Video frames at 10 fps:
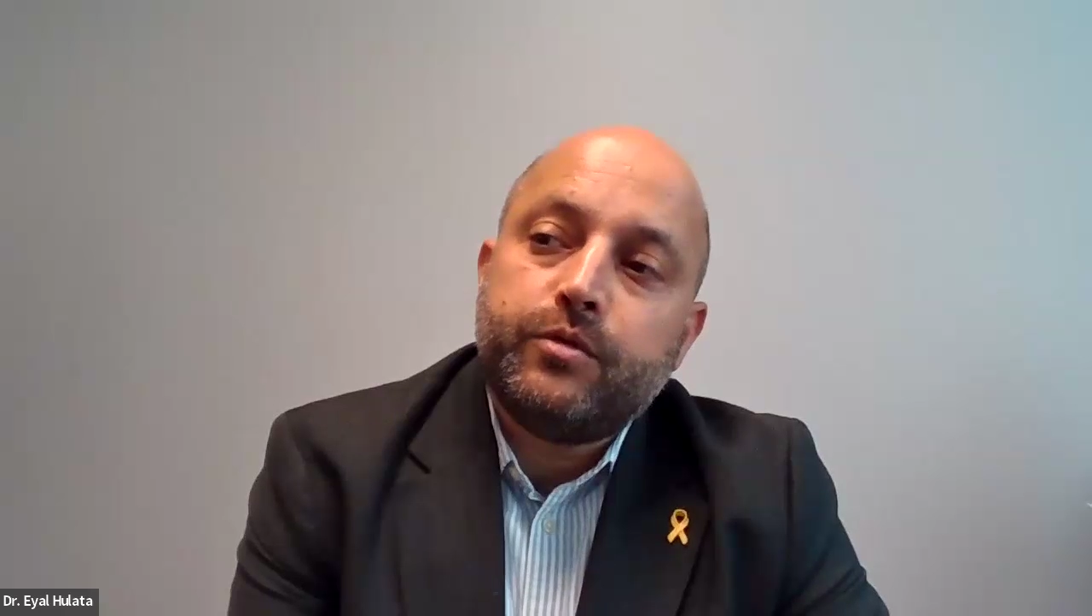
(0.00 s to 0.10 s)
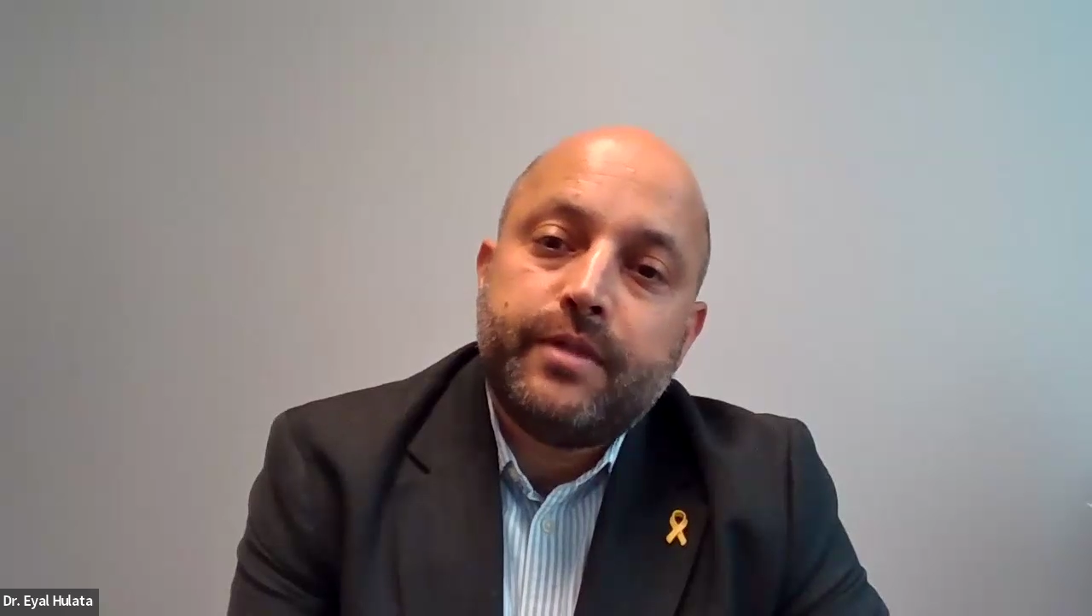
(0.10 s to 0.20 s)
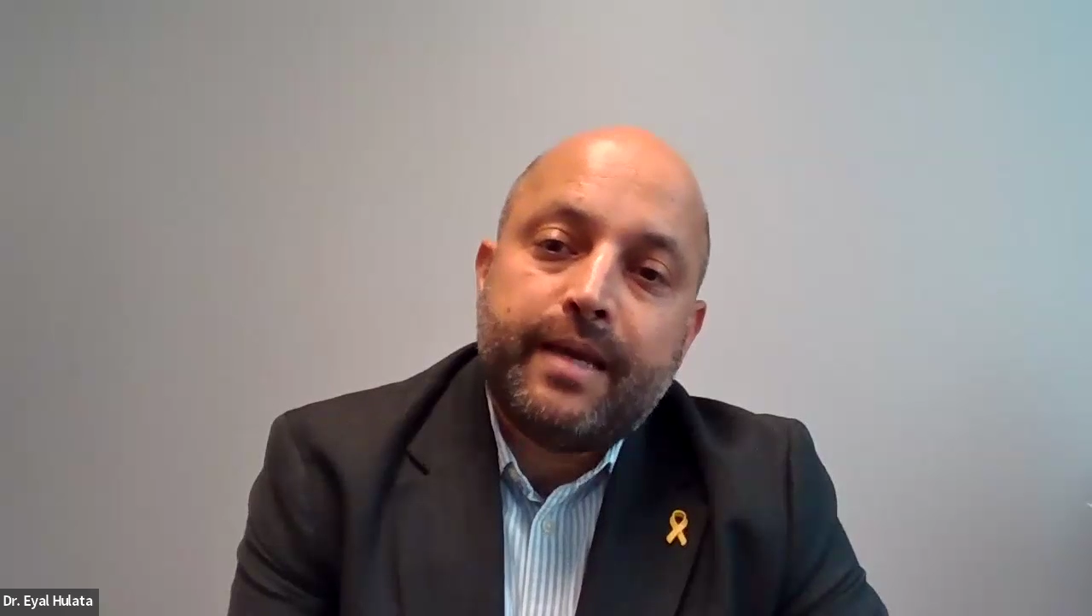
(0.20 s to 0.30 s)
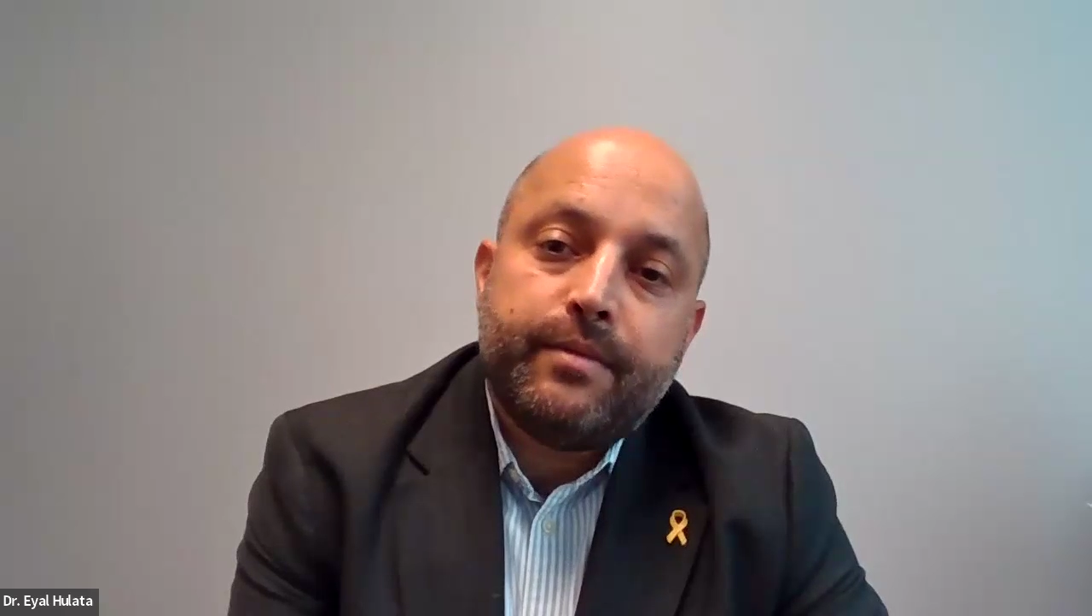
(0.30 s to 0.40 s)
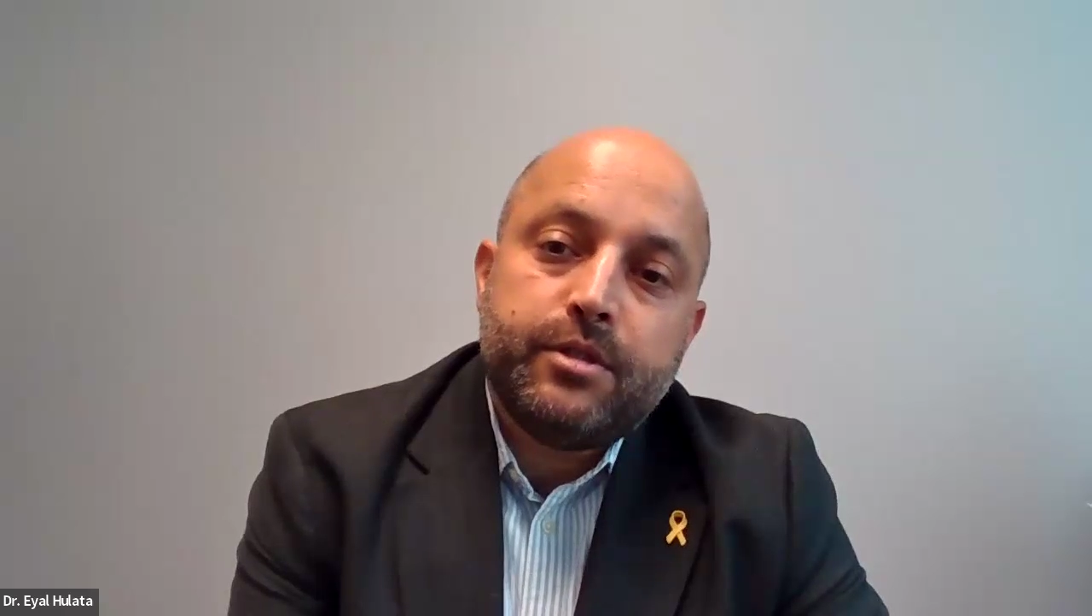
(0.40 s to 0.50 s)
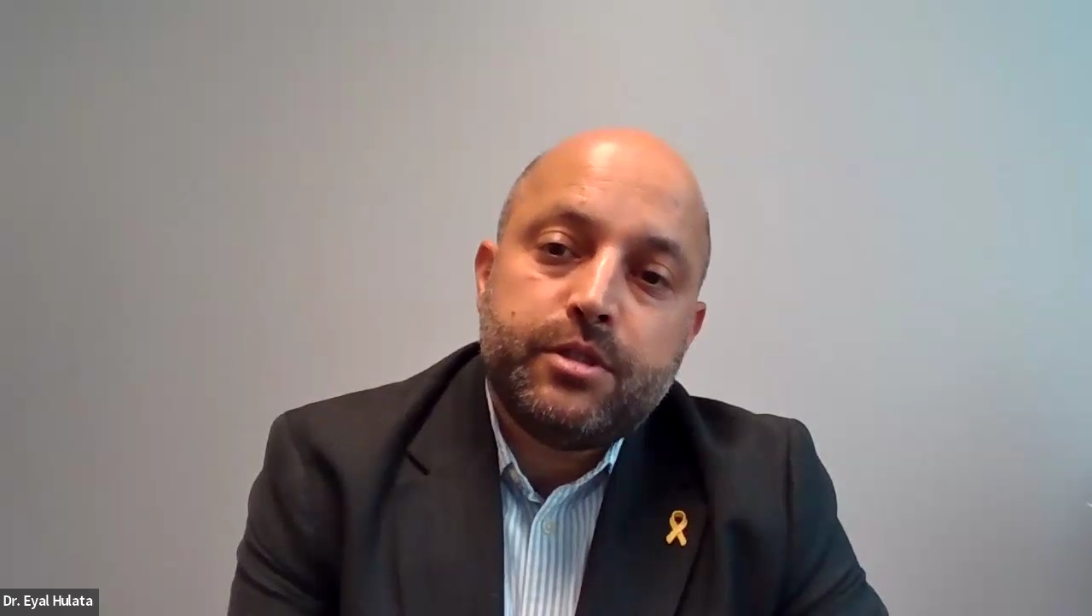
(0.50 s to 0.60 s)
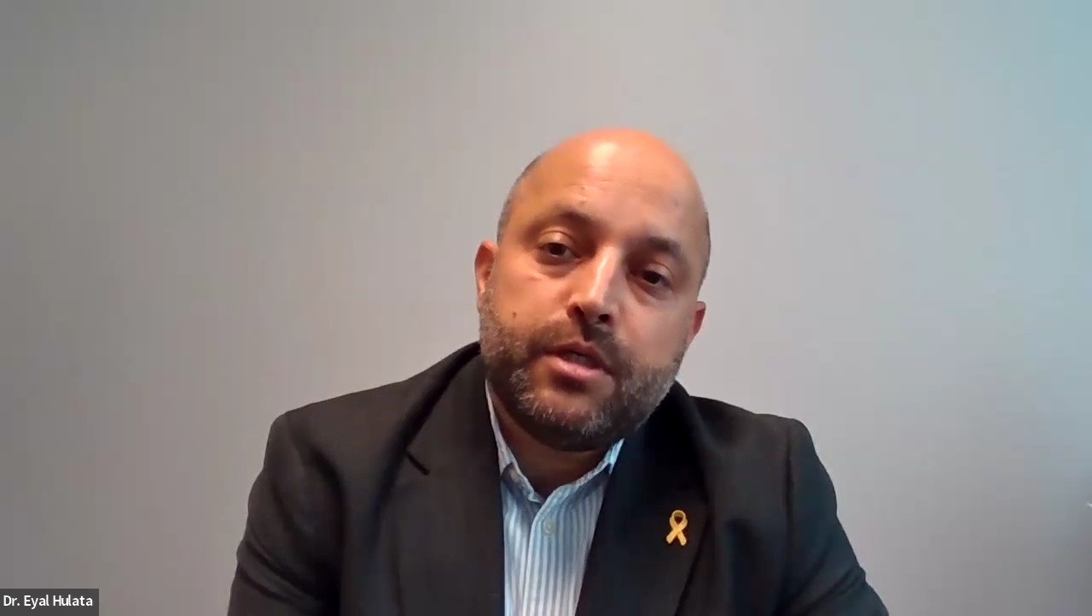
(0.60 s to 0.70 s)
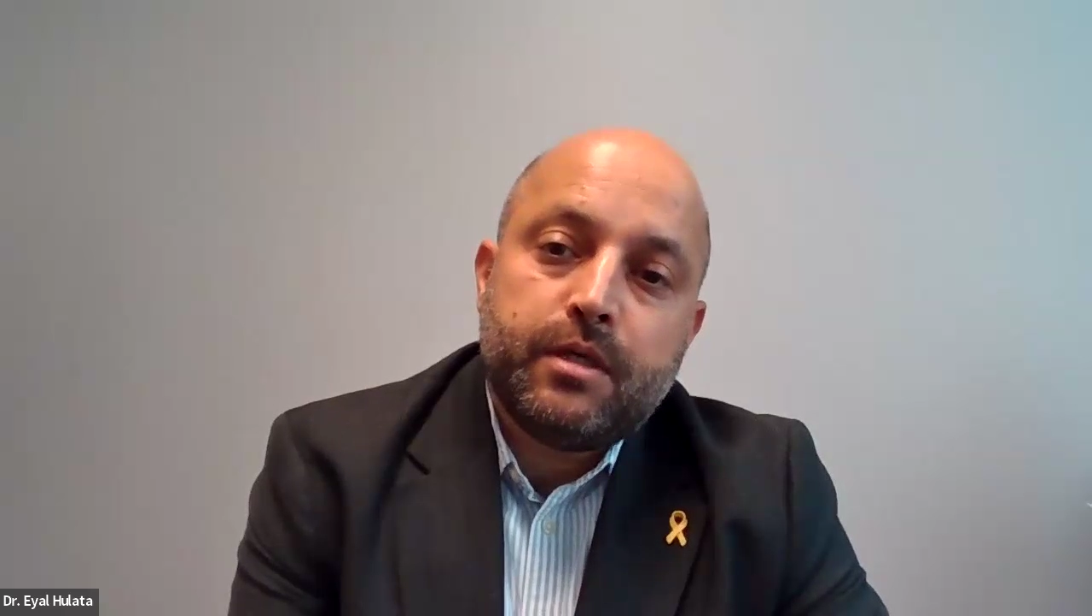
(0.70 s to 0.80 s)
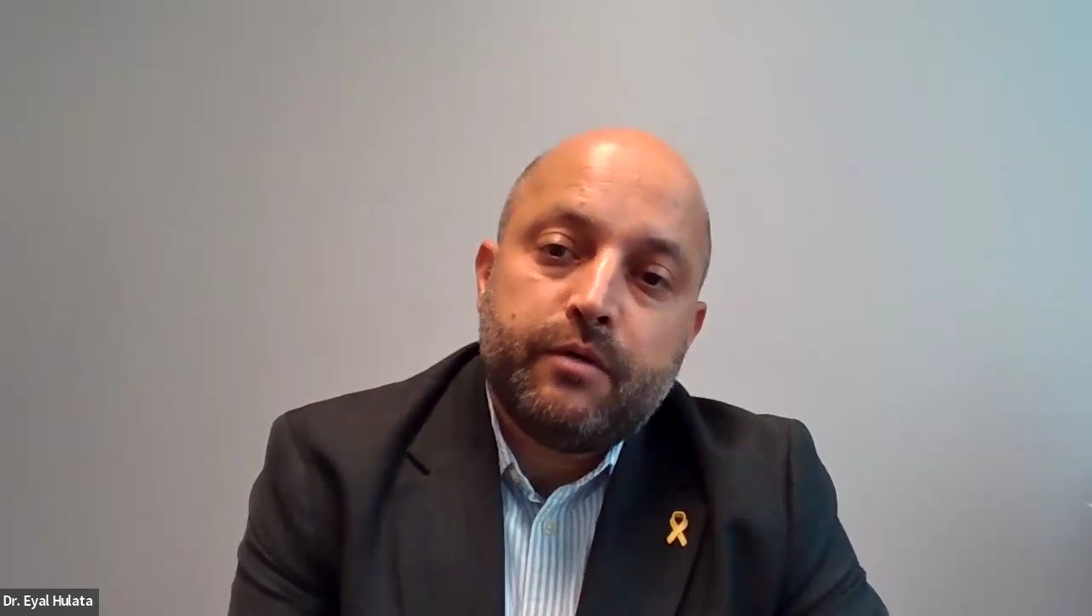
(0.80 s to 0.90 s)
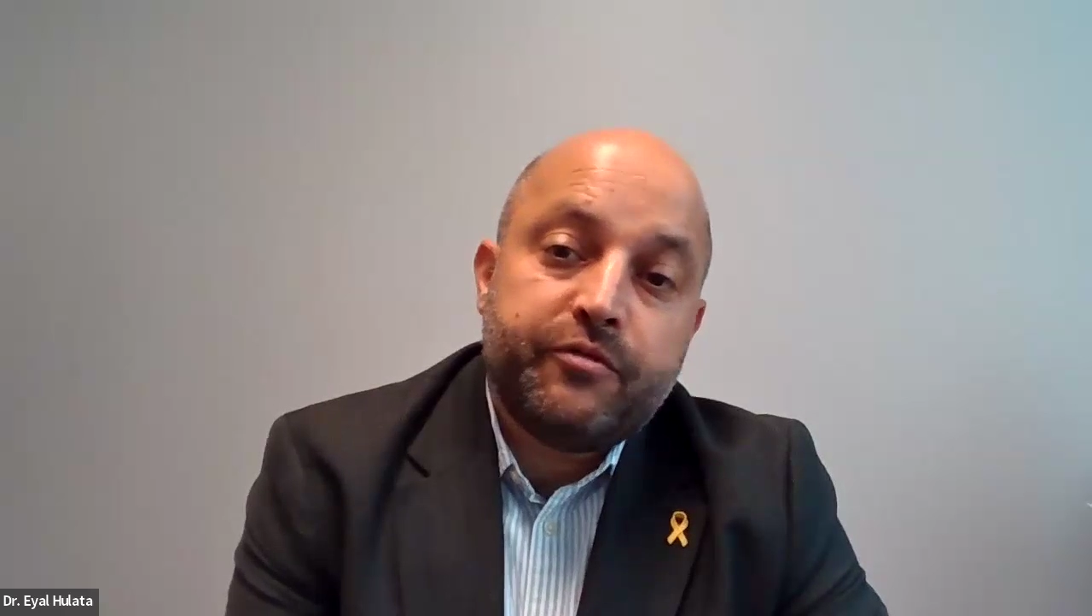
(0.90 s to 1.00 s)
to damage a